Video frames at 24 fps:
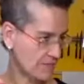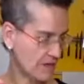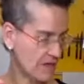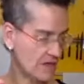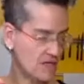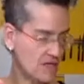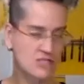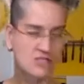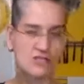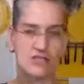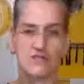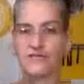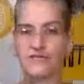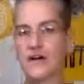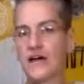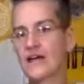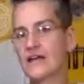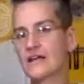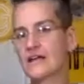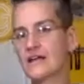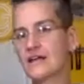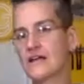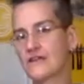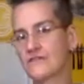So if
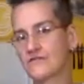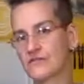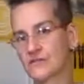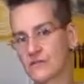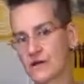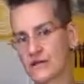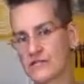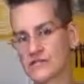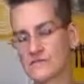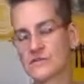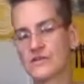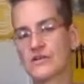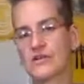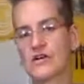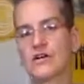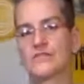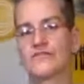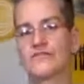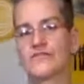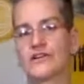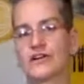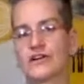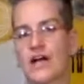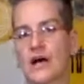I if the recipe called
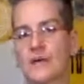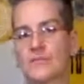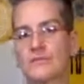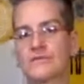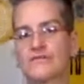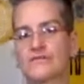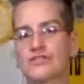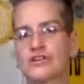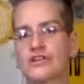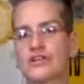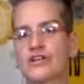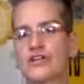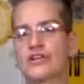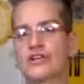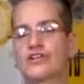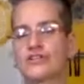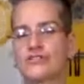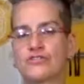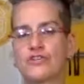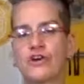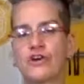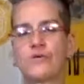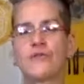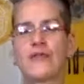for a cup of sugar, you'd
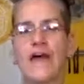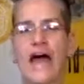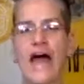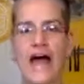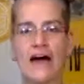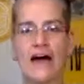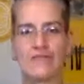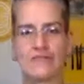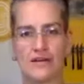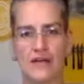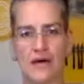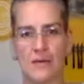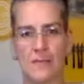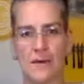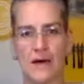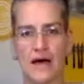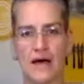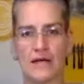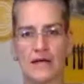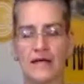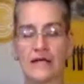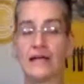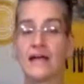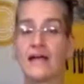go with half a cup of
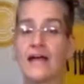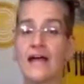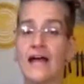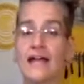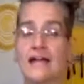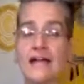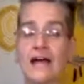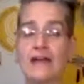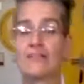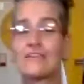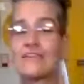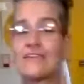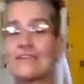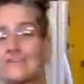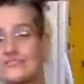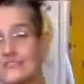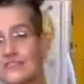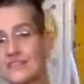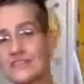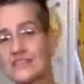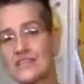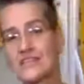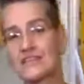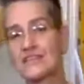honey. Now the
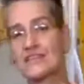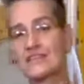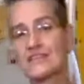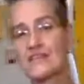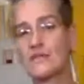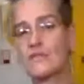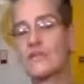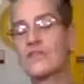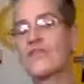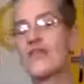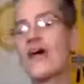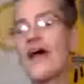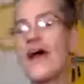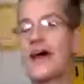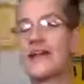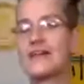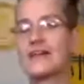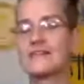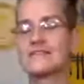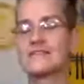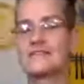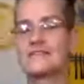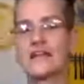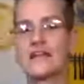interesting thing with that
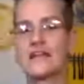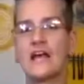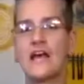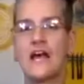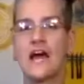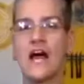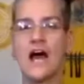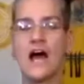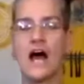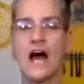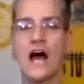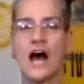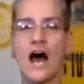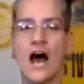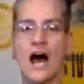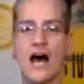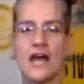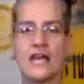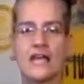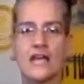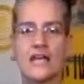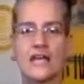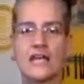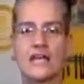is that
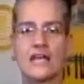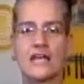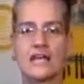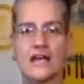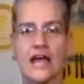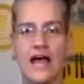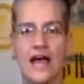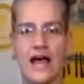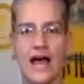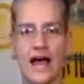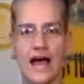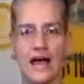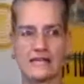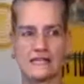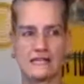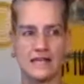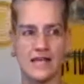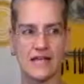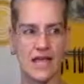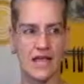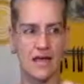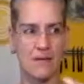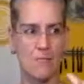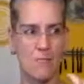honey has
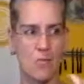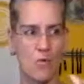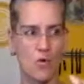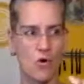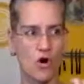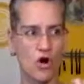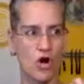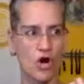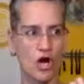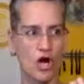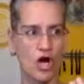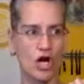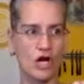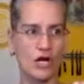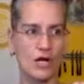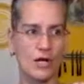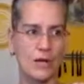a more